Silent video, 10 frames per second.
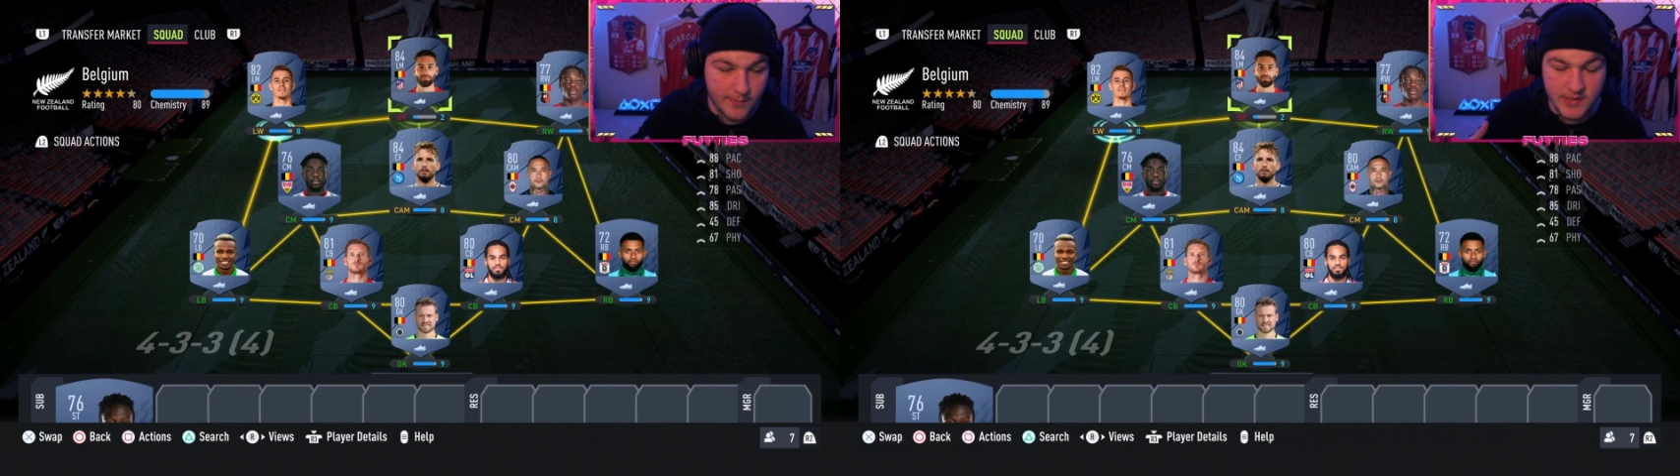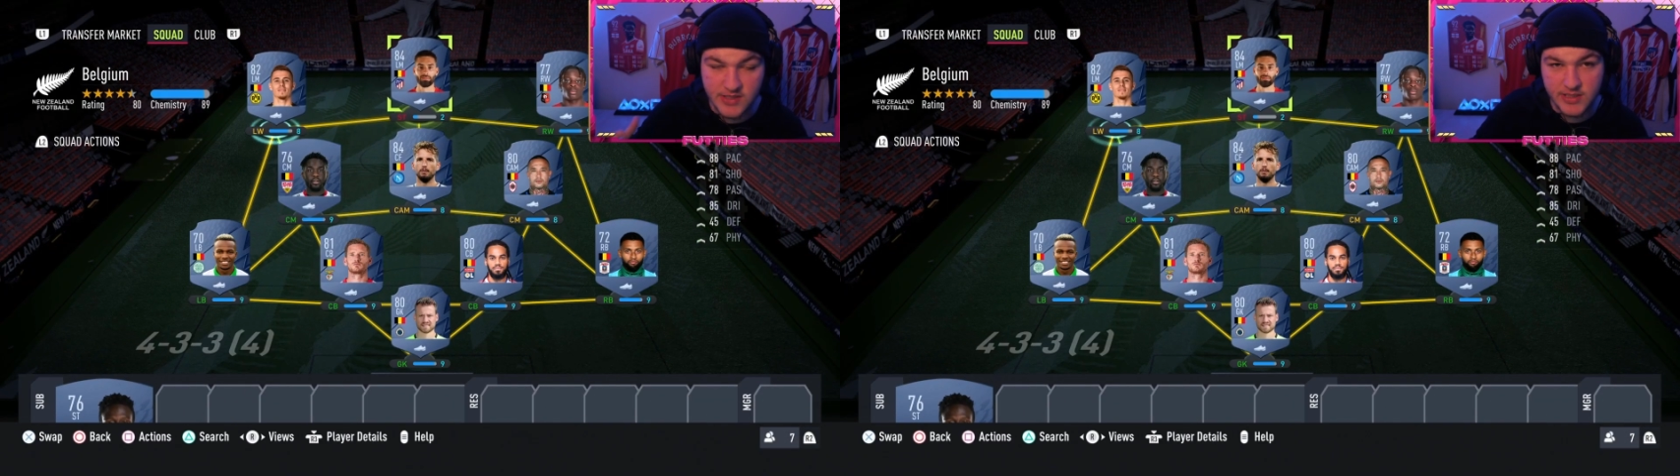
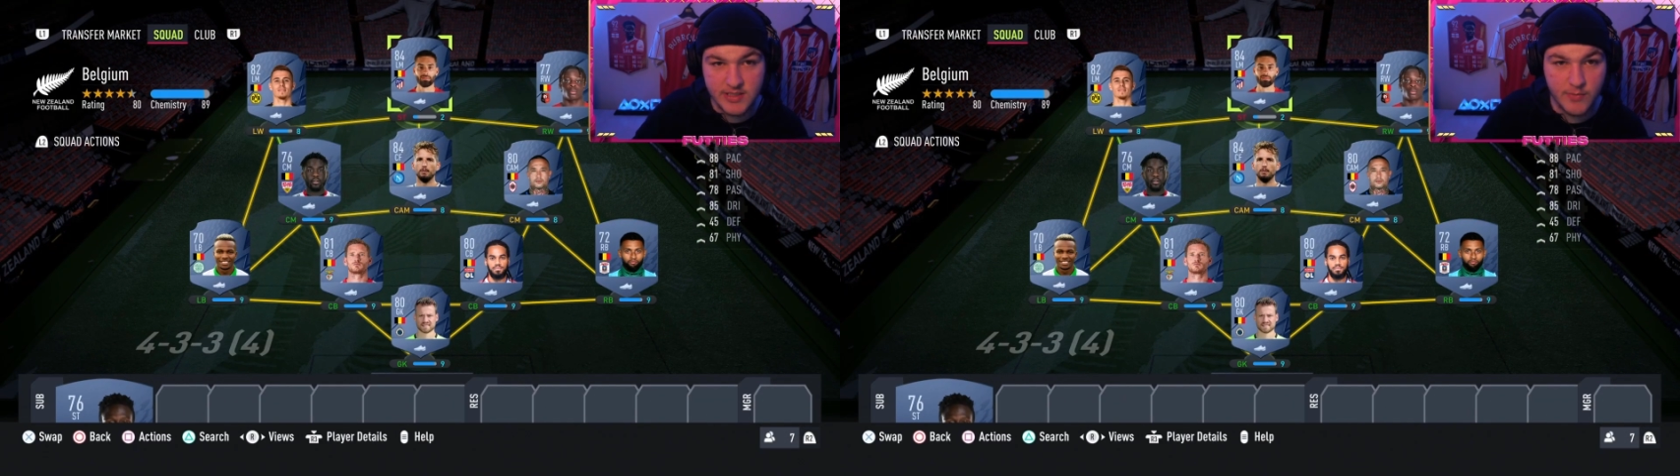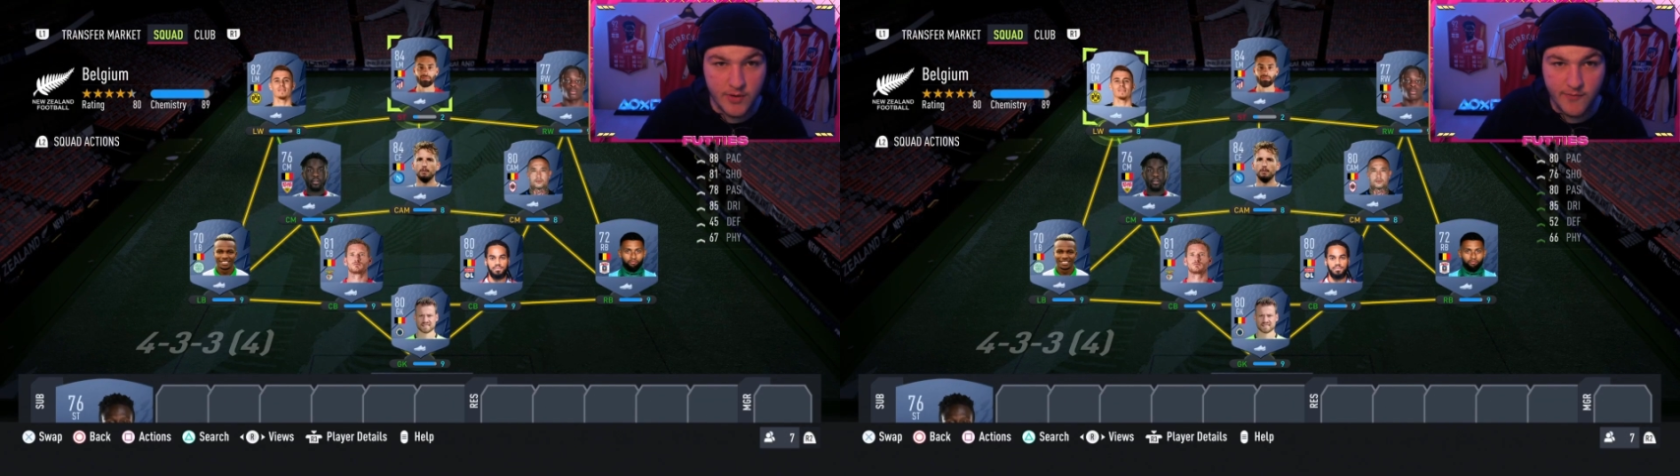position
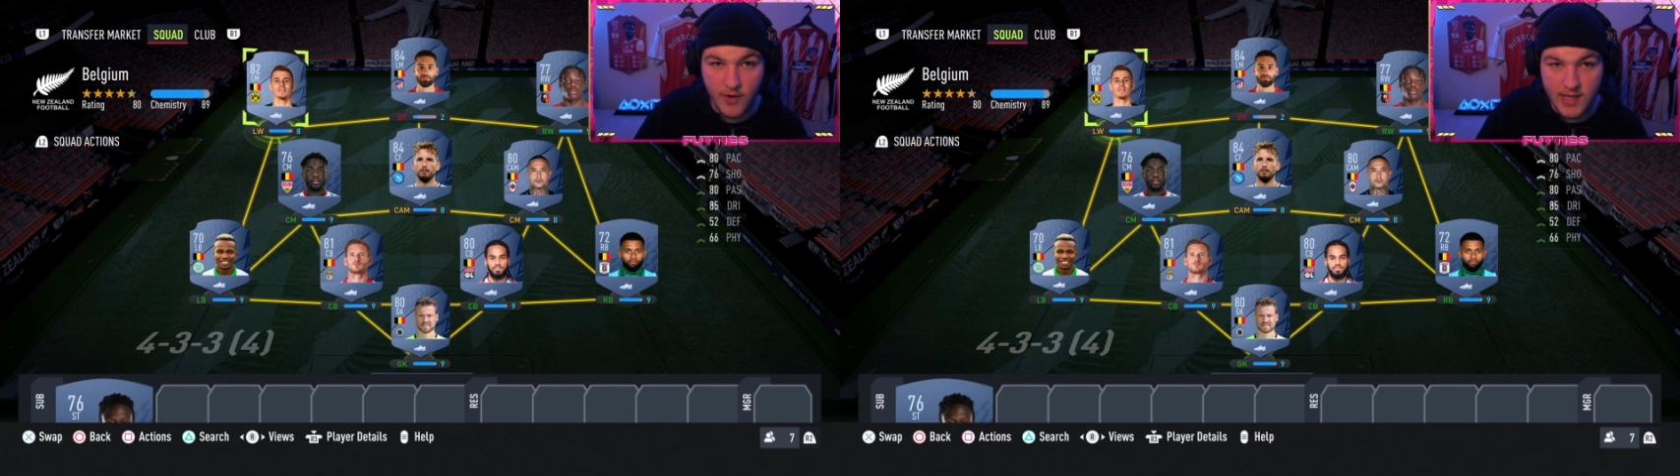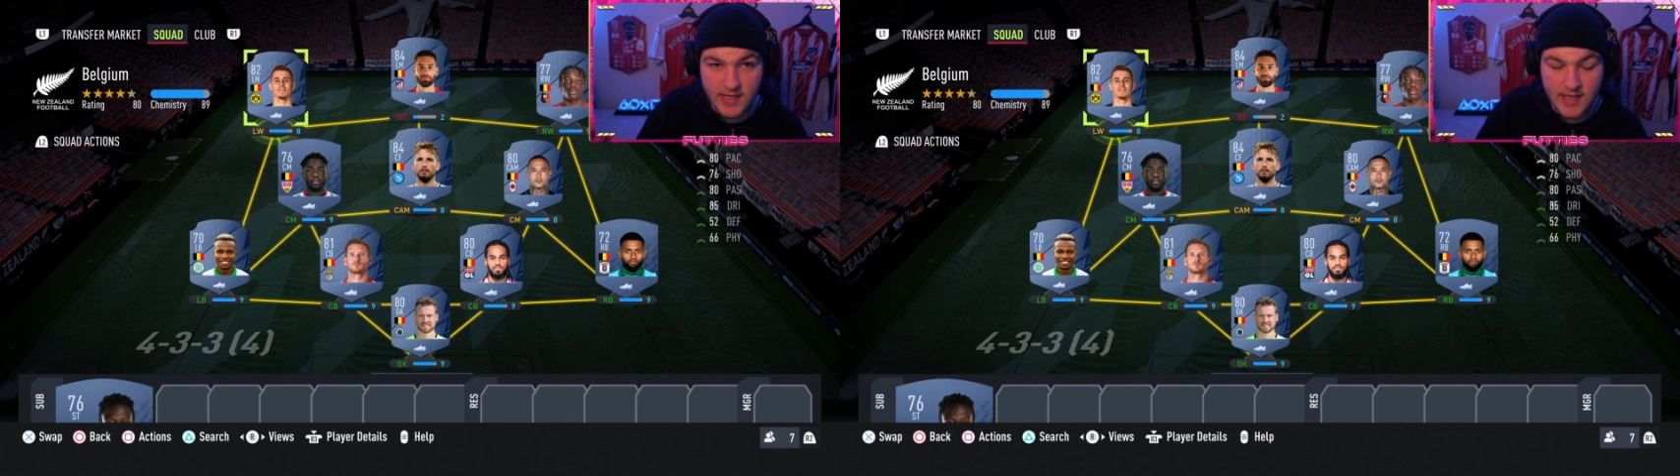
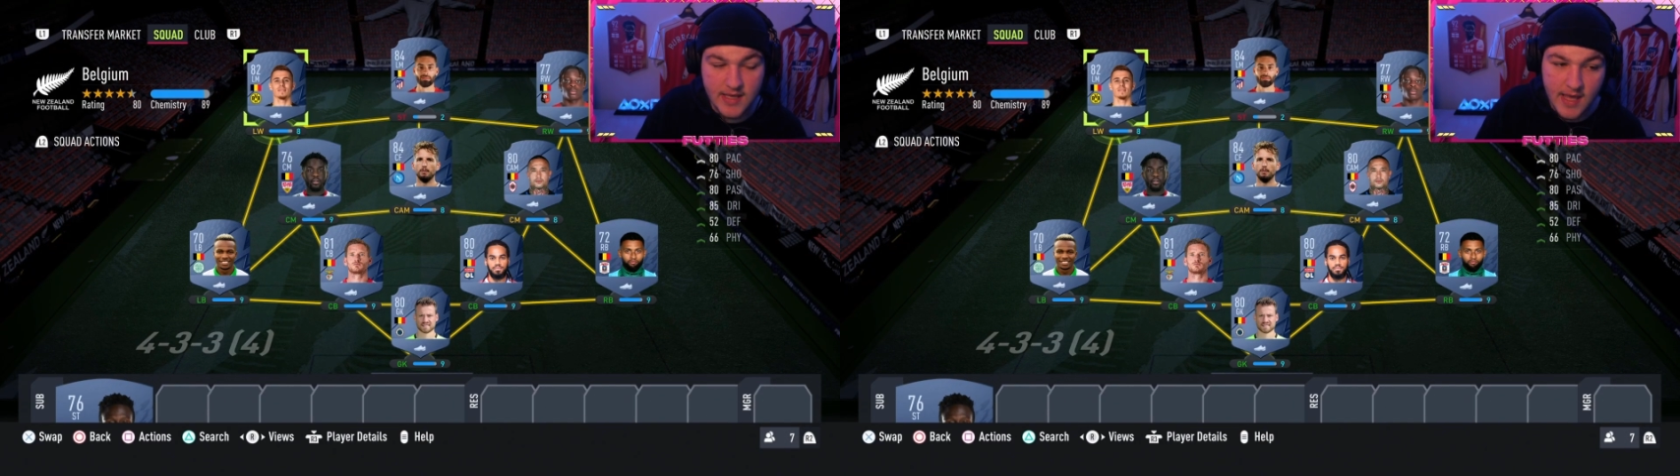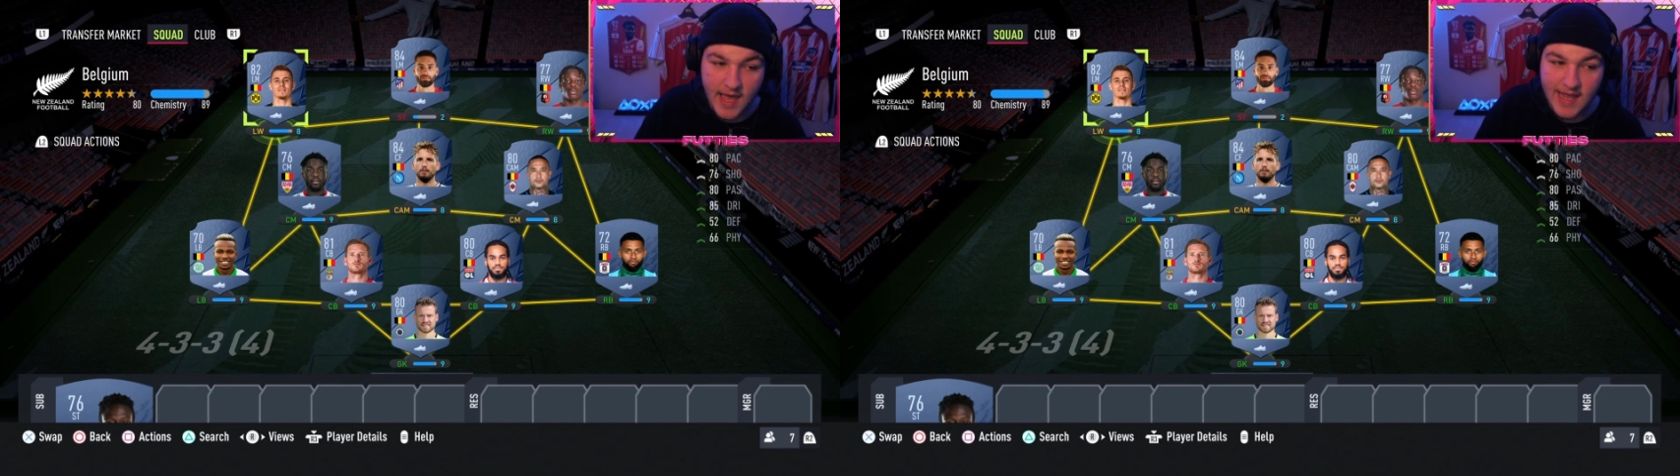modifying it,
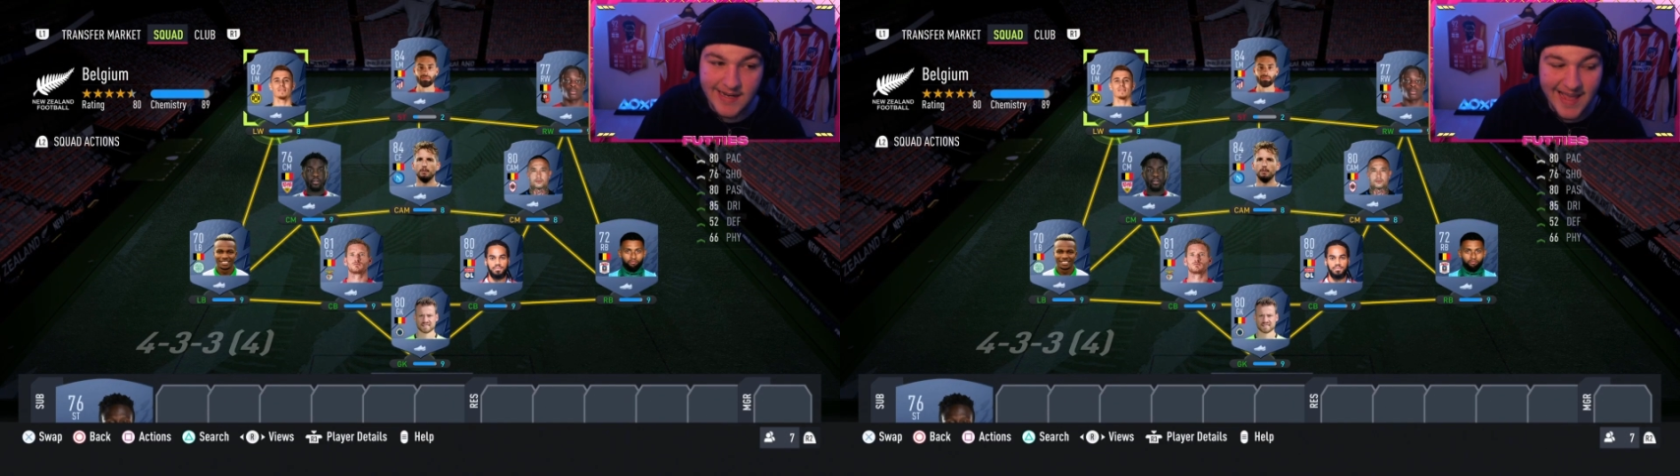and